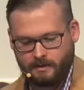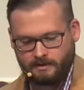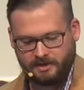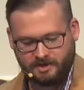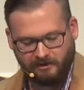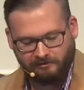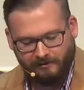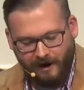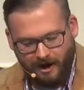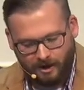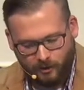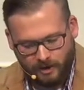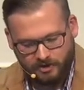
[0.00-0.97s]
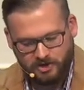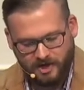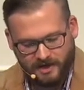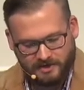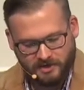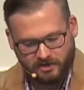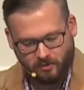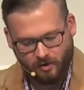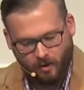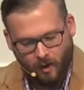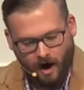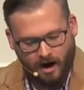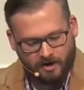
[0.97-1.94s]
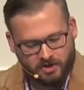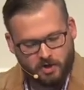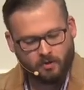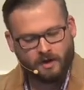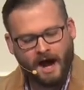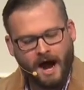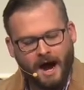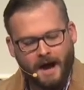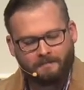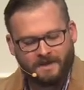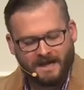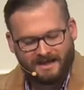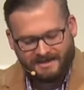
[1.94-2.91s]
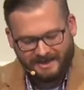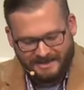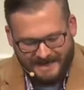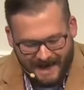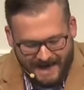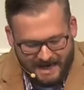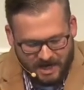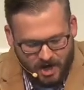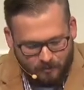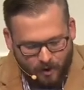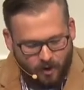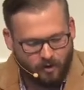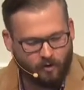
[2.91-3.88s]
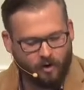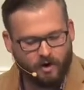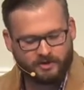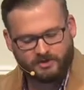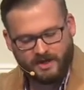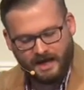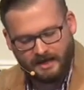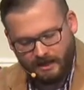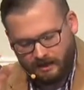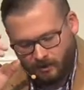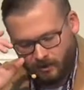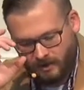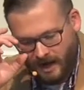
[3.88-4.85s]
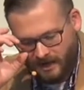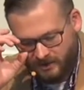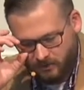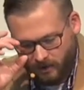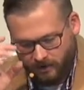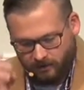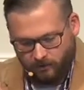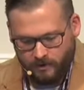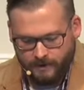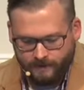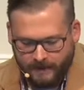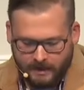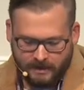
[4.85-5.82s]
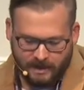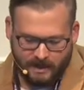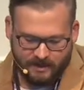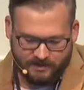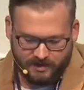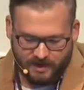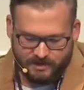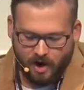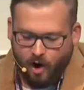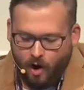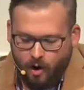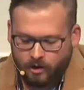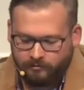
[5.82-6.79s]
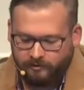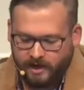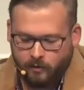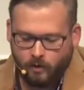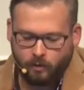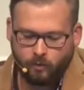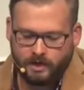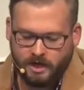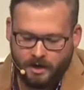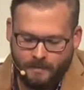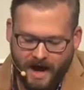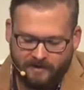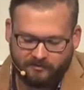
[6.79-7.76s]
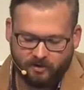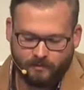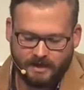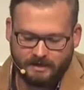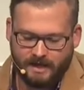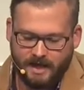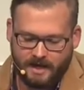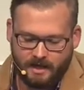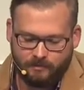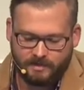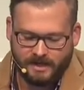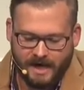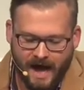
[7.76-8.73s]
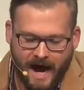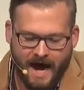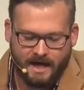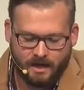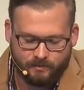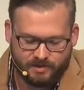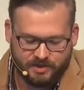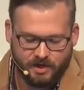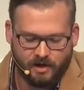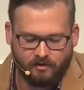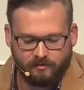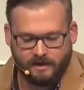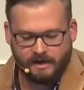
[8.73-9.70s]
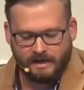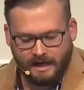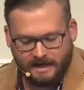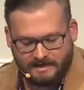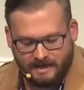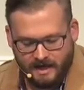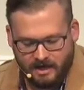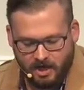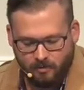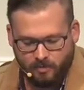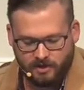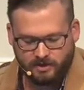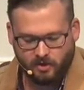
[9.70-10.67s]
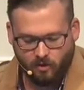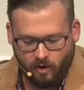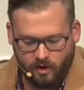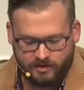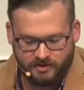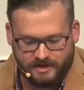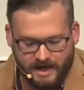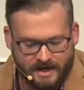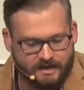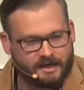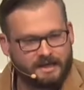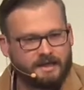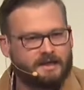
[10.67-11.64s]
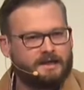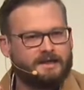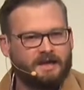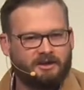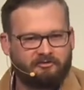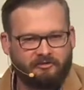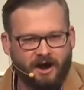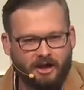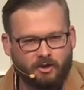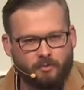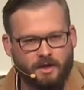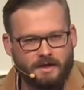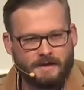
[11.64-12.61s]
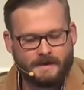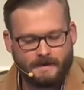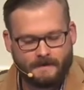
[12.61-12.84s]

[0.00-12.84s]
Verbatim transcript: You see, following Jesus requires you and I to take up our cross daily, Luke 9 23. And he said to all, If anyone would come after me, let him deny himself and take up his cross daily and follow me.